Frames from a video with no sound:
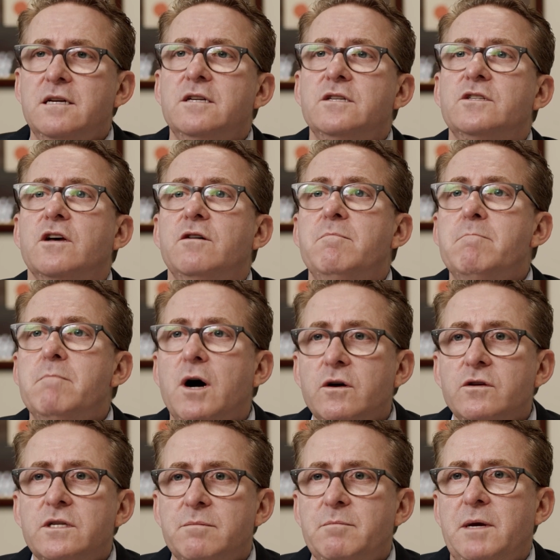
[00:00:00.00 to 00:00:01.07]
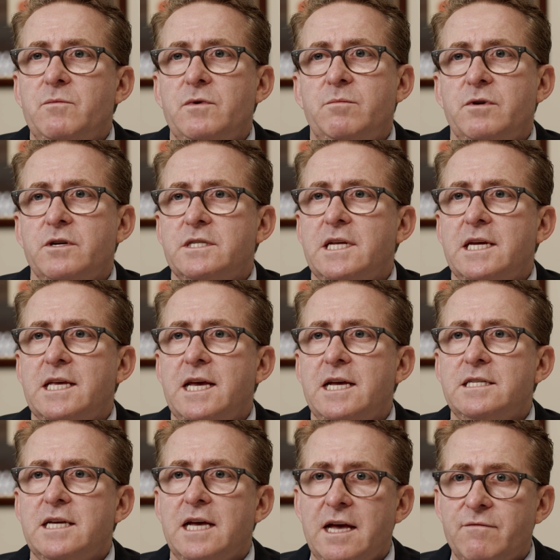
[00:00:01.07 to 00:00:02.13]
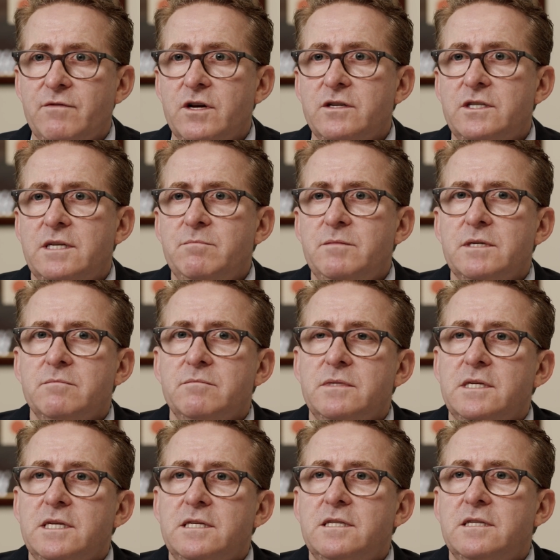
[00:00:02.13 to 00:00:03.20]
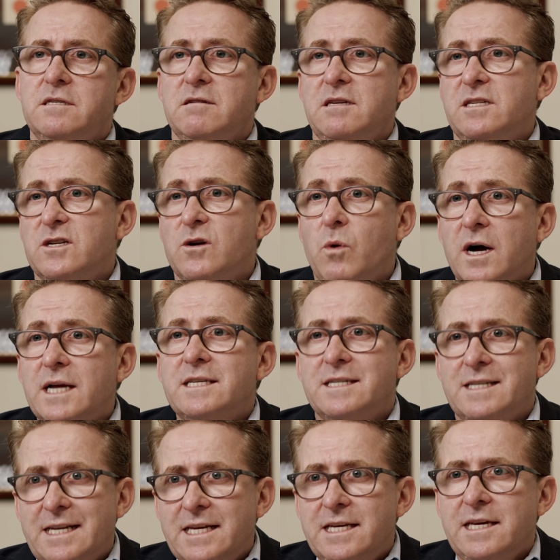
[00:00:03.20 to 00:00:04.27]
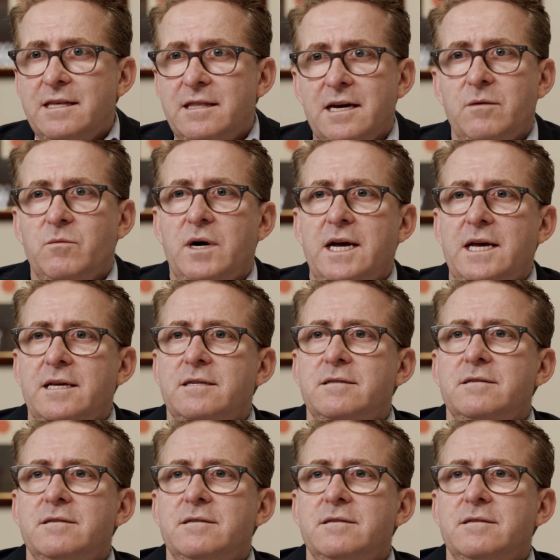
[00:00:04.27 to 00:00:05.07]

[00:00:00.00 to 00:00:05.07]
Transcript: So most men with prostate cancer have no symptoms. It's quite sneaky that way.